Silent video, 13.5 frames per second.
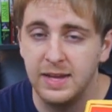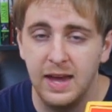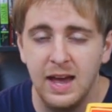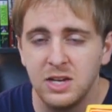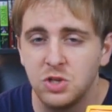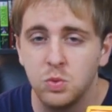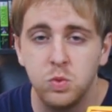
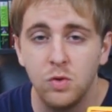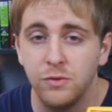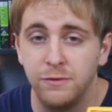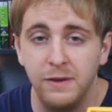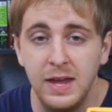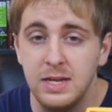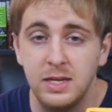Casual
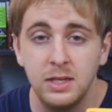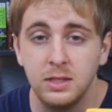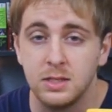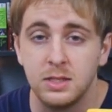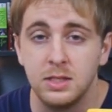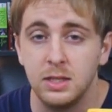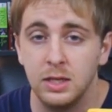
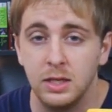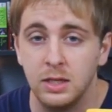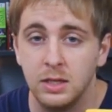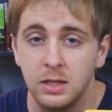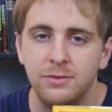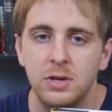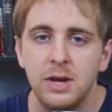Vacancy.
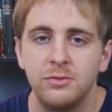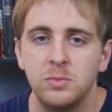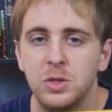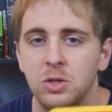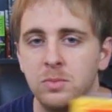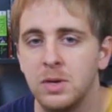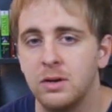If you're not
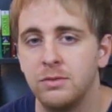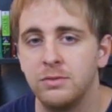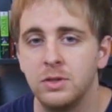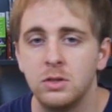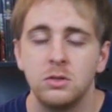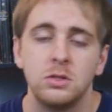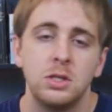familiar with my
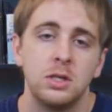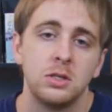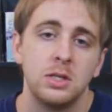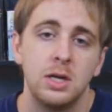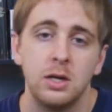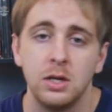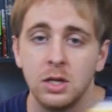reviews,
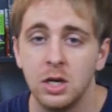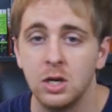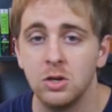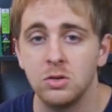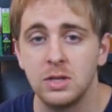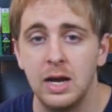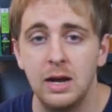here's how it goes.